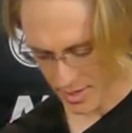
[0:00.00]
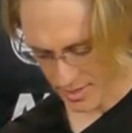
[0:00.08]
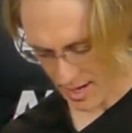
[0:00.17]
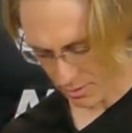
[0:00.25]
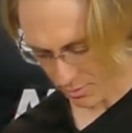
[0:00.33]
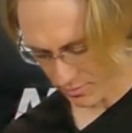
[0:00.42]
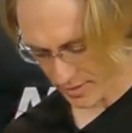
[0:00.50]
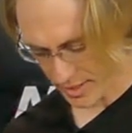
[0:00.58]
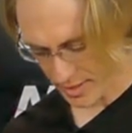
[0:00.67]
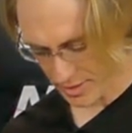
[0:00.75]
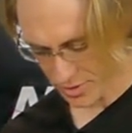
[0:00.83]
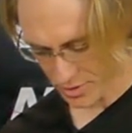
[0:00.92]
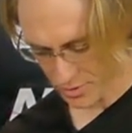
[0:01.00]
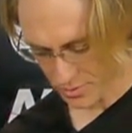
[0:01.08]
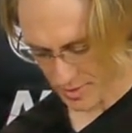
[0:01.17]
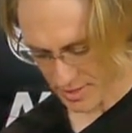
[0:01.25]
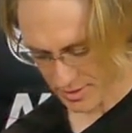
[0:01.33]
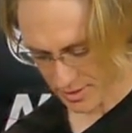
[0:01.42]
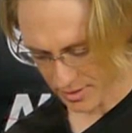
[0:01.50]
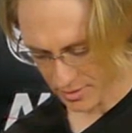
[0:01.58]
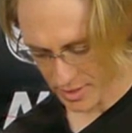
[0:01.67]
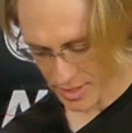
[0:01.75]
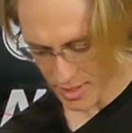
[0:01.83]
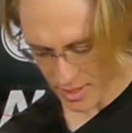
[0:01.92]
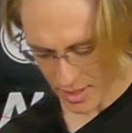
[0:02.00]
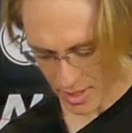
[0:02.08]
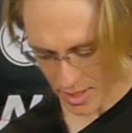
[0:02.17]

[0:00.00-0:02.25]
Now we're ready to basically